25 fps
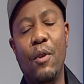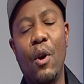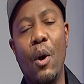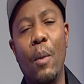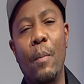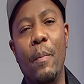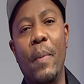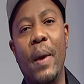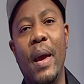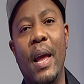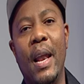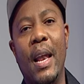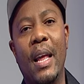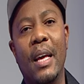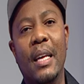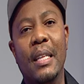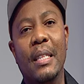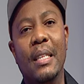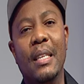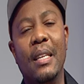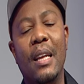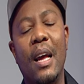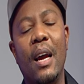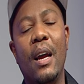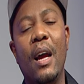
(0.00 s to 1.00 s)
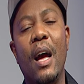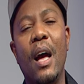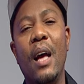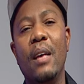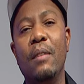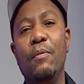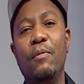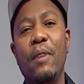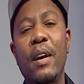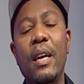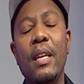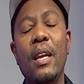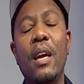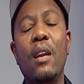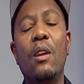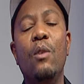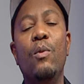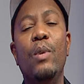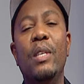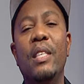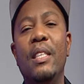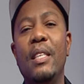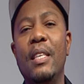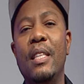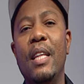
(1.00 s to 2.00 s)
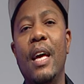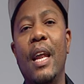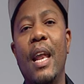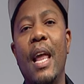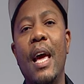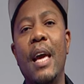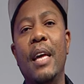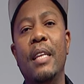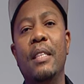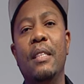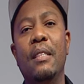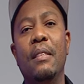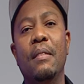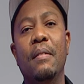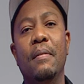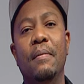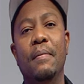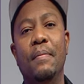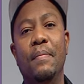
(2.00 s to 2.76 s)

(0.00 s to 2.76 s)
Komphela? They're like, ah, finally we see the light.